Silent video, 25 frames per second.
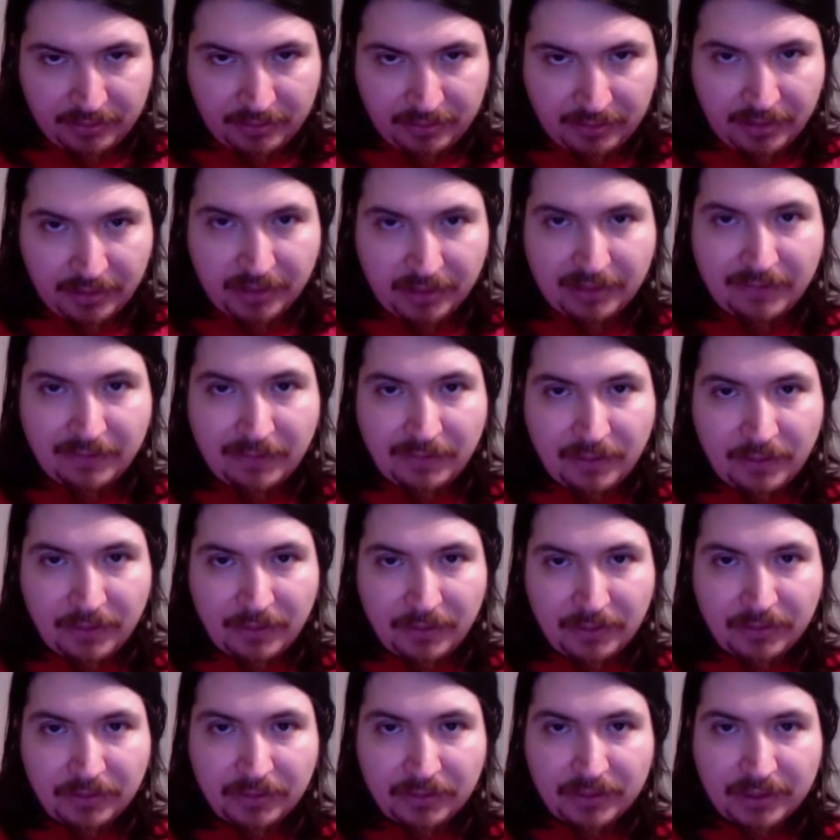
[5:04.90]
not
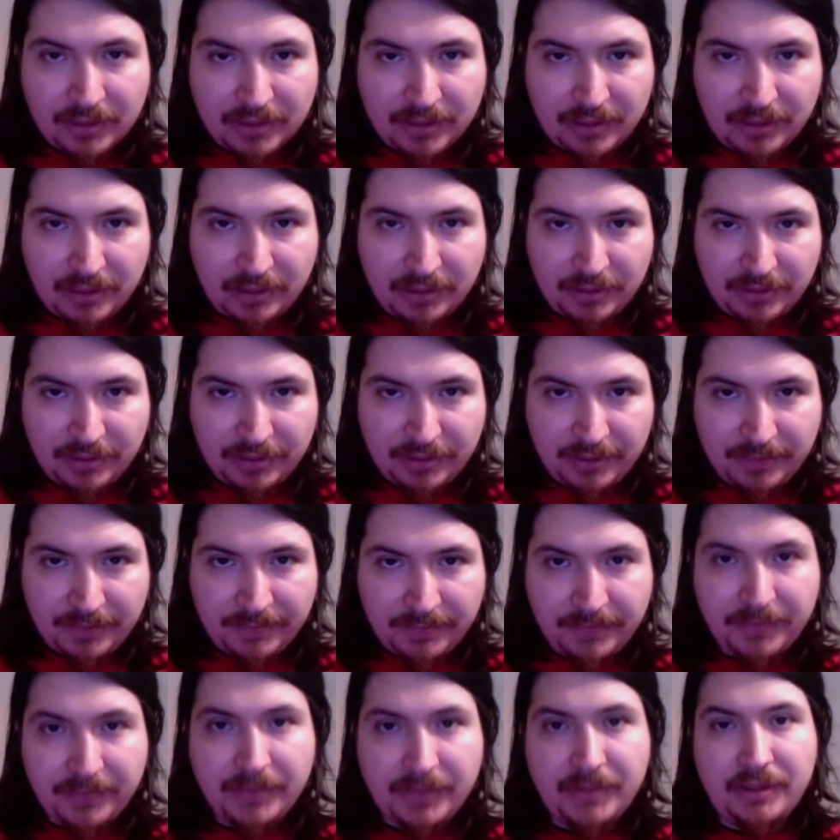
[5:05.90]
developing new technology,
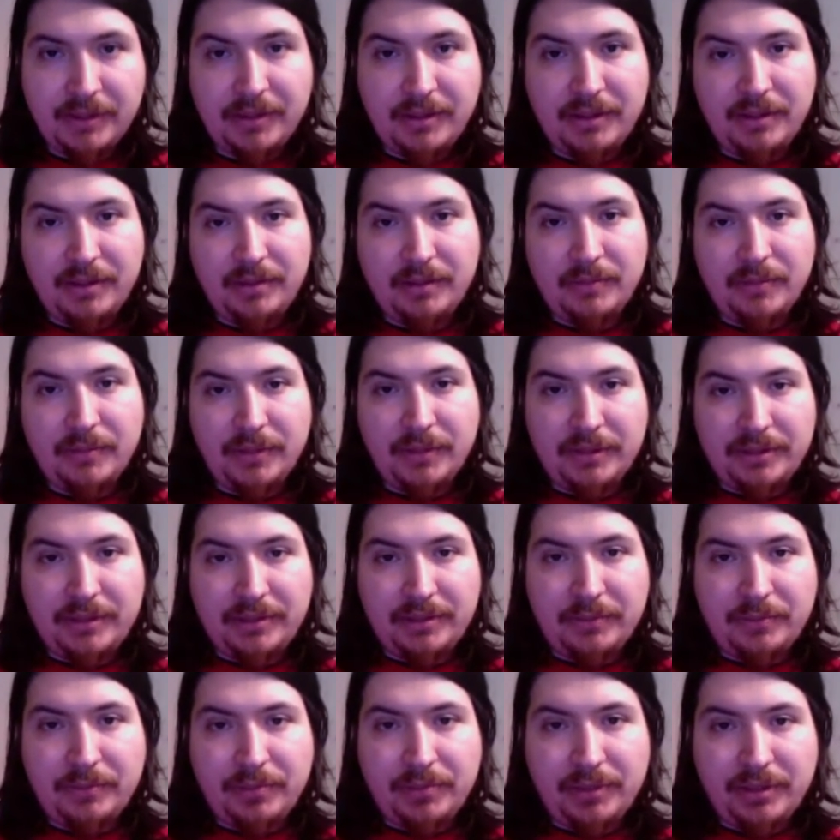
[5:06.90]
but
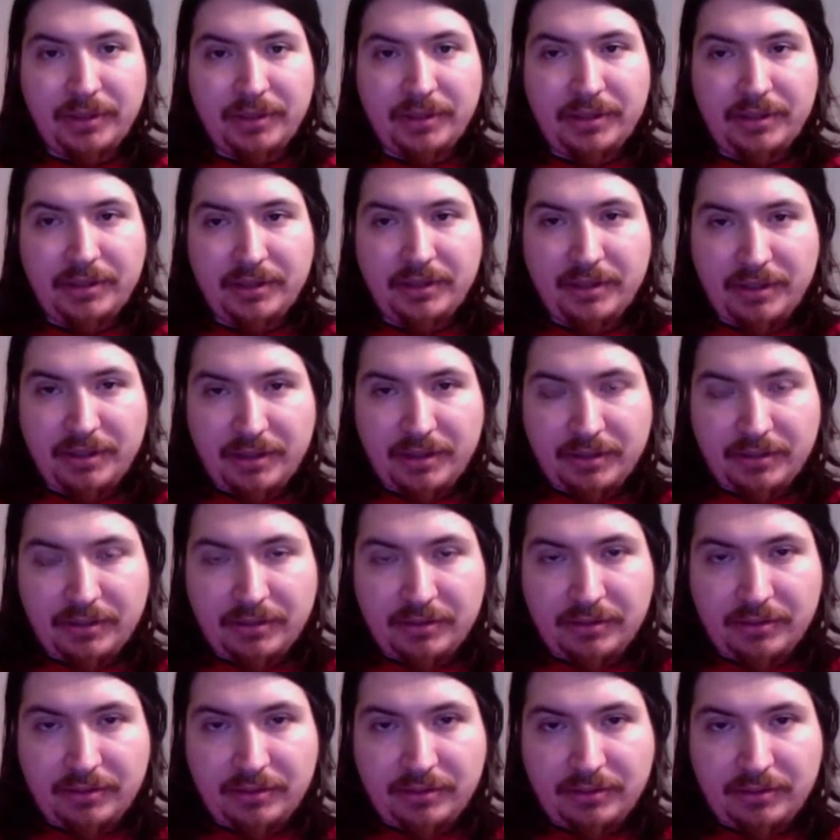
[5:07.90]
simply
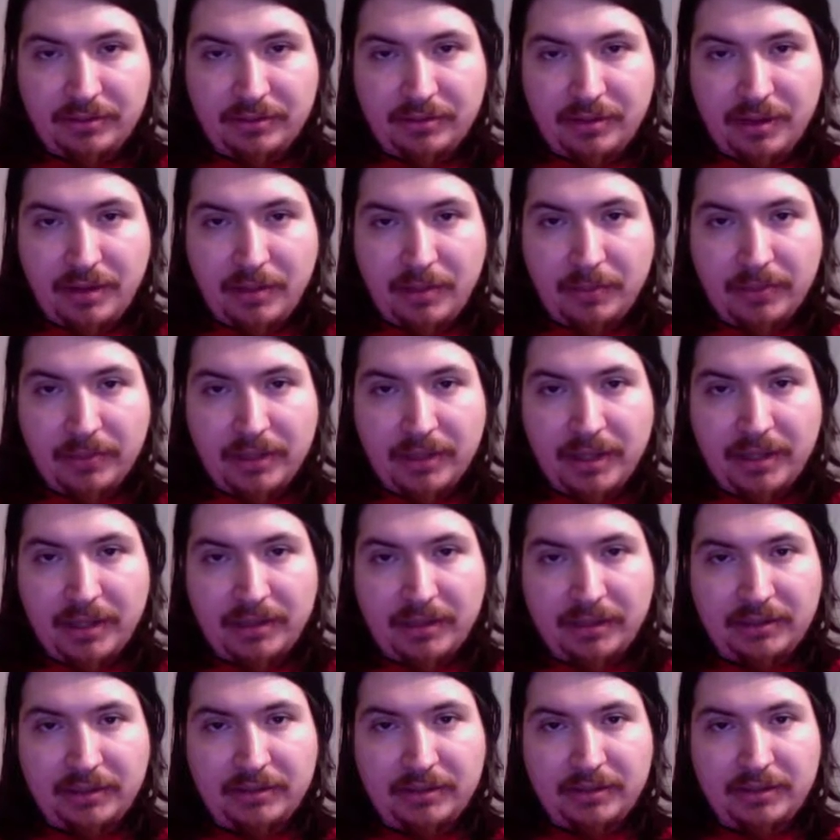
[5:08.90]
applying
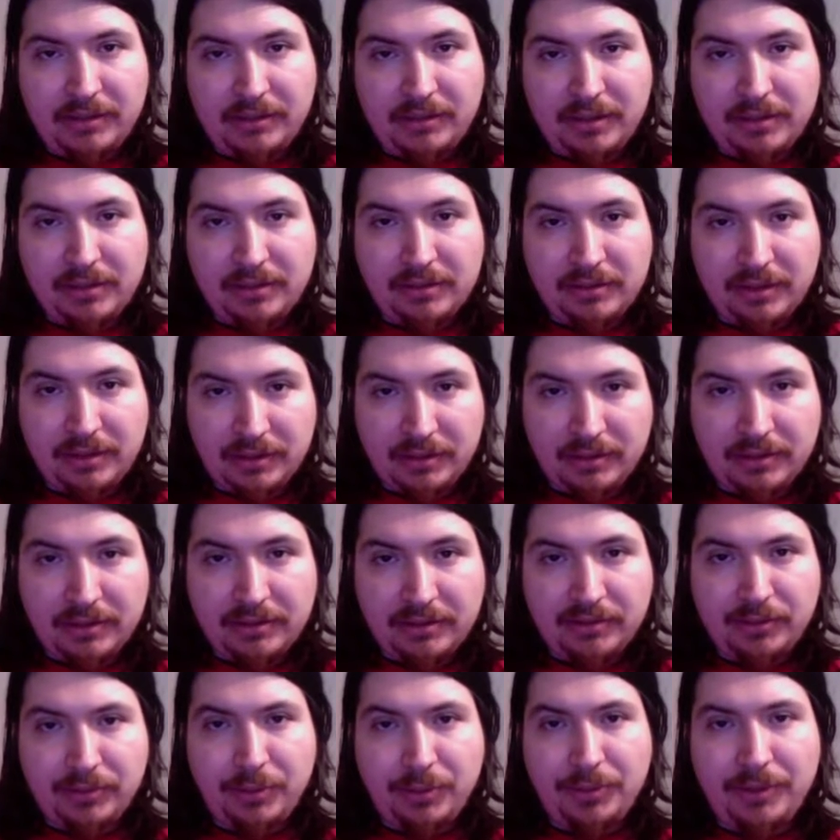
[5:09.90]
the
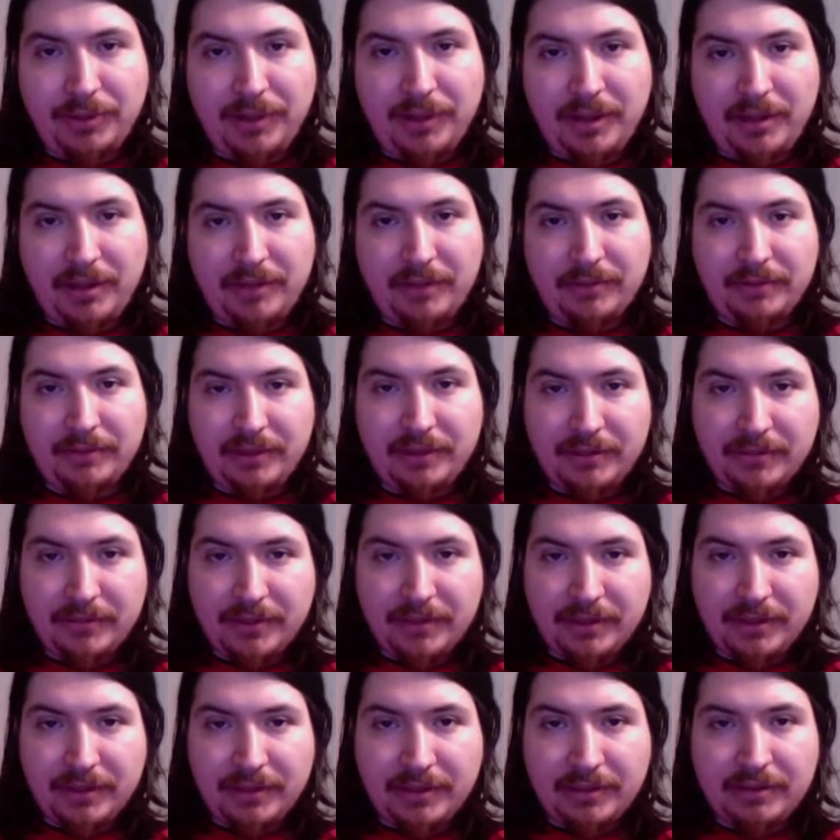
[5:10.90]
technology we already have,
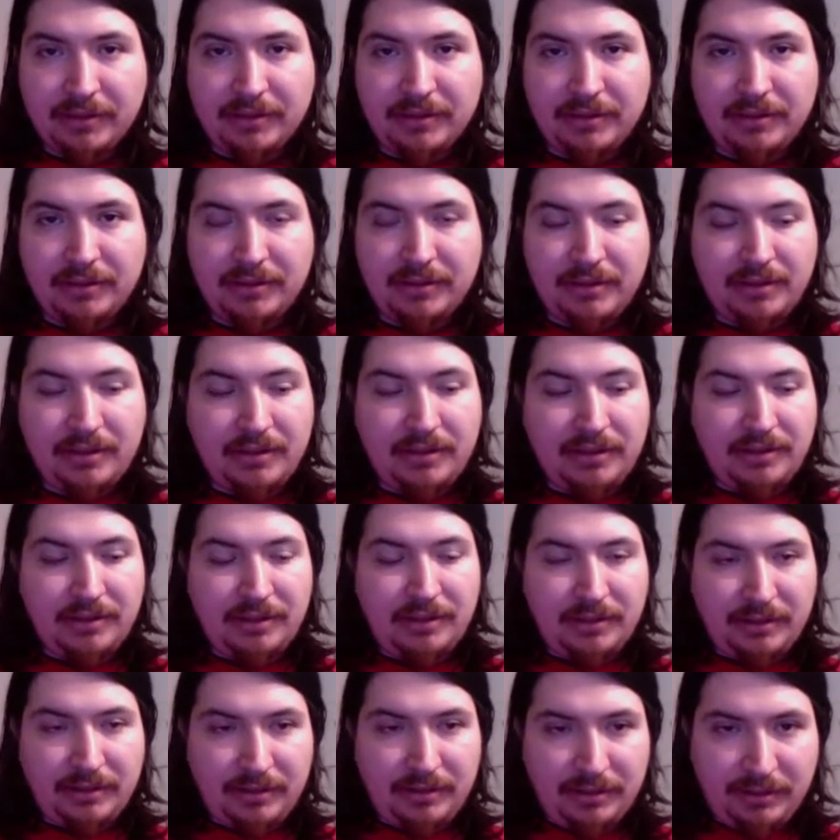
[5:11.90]
giving it,
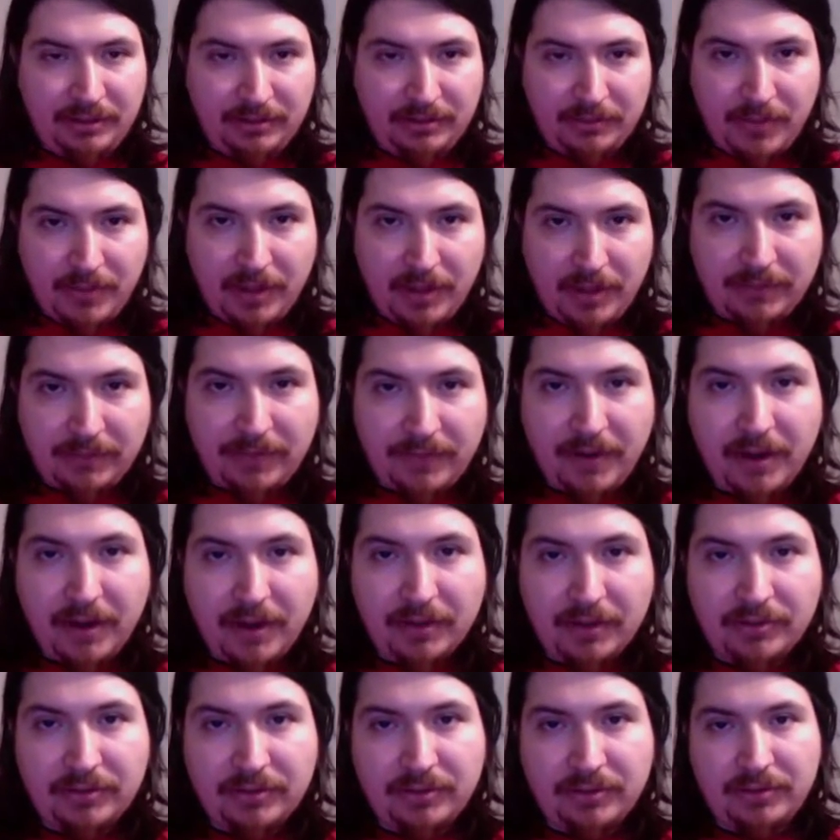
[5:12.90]

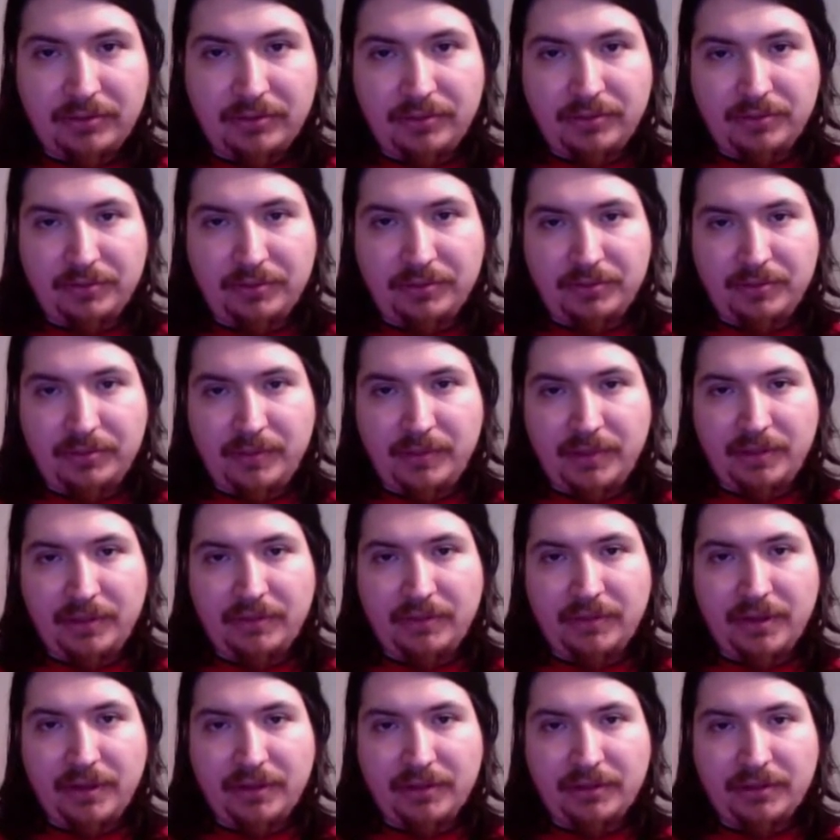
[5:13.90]
manufacturing the tools,
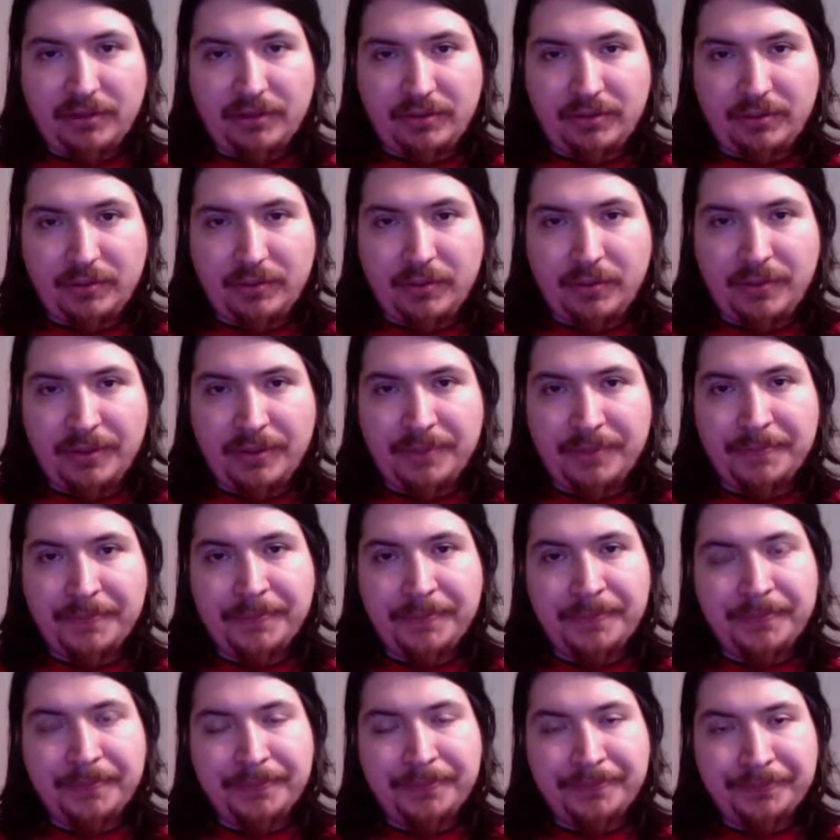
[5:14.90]
manufacturing the equipment,
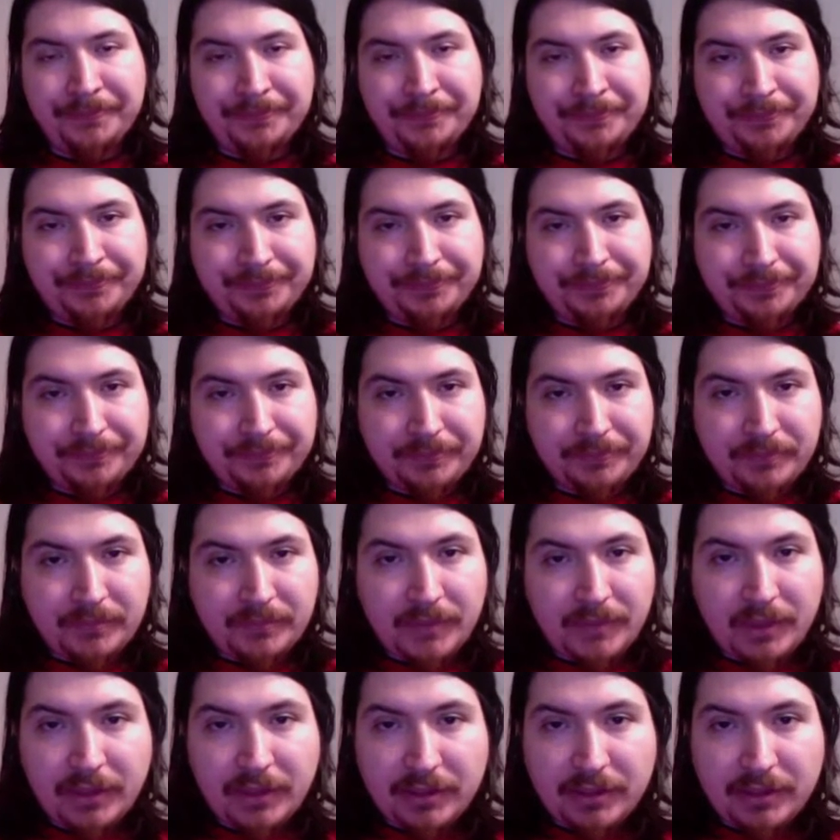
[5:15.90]

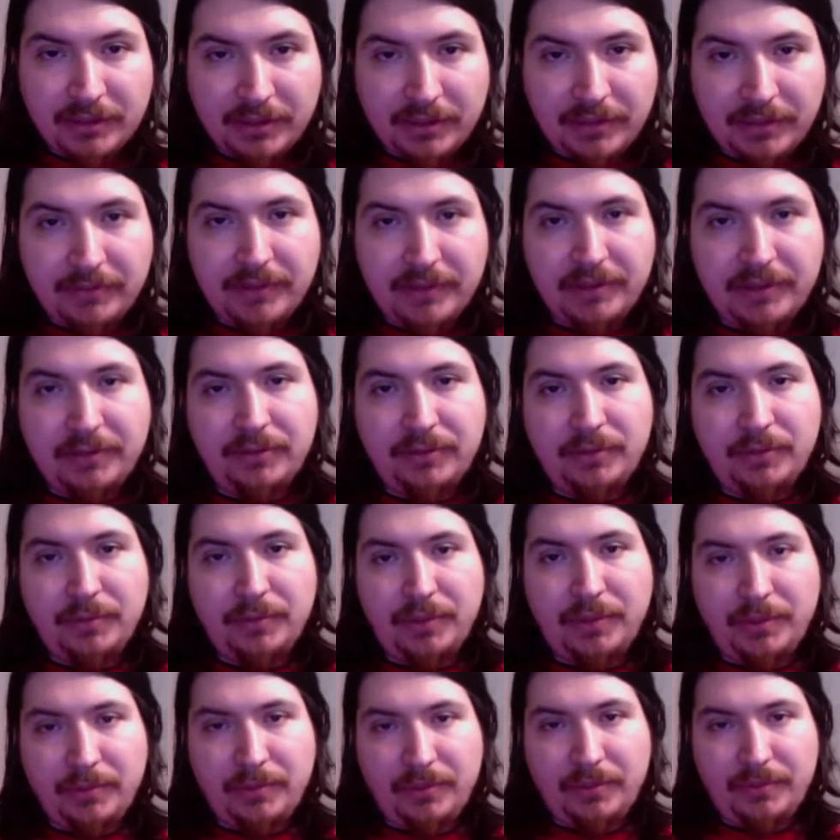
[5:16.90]
and giving it to
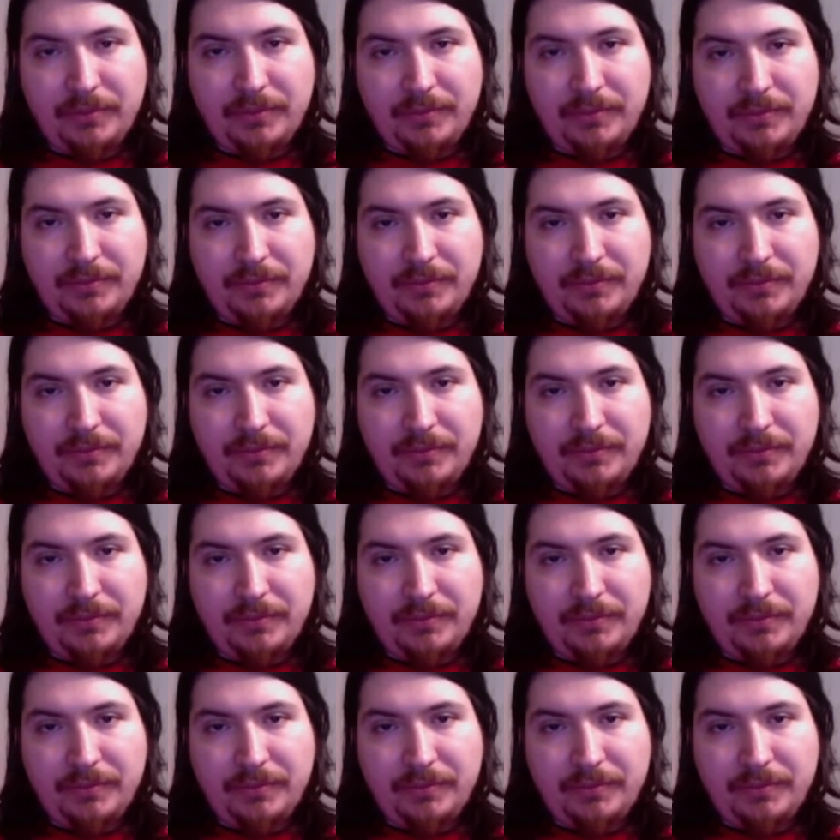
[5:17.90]
people